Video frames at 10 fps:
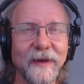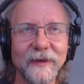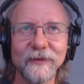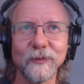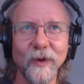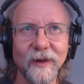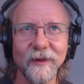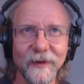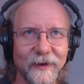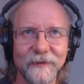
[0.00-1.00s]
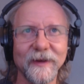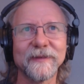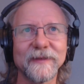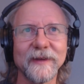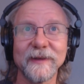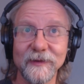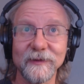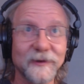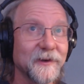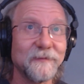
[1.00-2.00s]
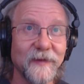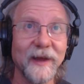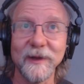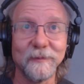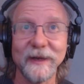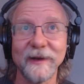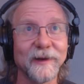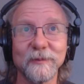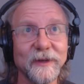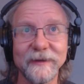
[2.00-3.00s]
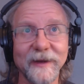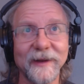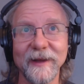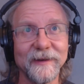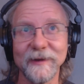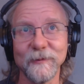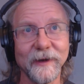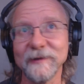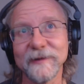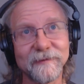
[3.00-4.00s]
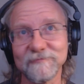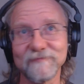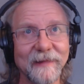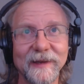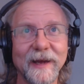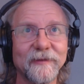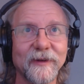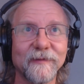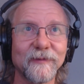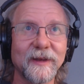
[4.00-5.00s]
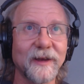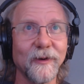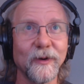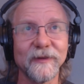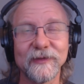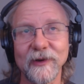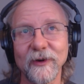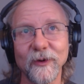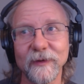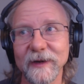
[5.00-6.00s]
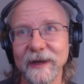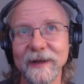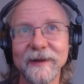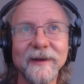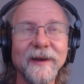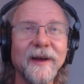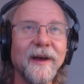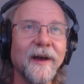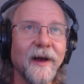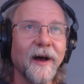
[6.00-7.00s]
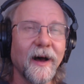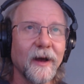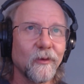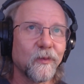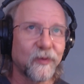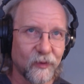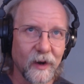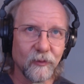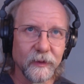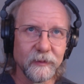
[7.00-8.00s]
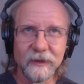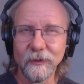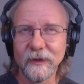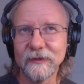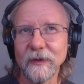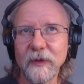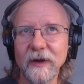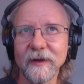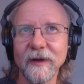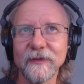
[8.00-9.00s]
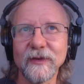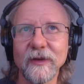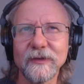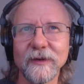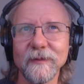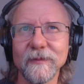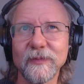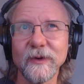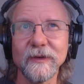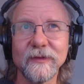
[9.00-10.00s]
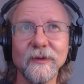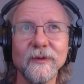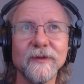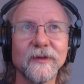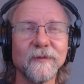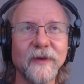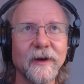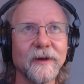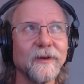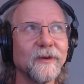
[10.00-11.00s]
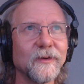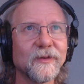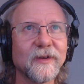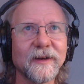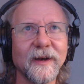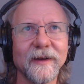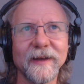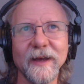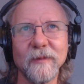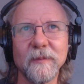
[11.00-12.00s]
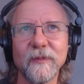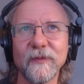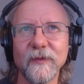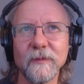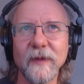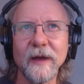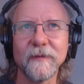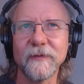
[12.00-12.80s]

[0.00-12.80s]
well in advance, that this could end up being a complete dead end, and we just have to go and start over again. I will probably be doing something on Constellation pretty soon. Some very good news kind of came up from that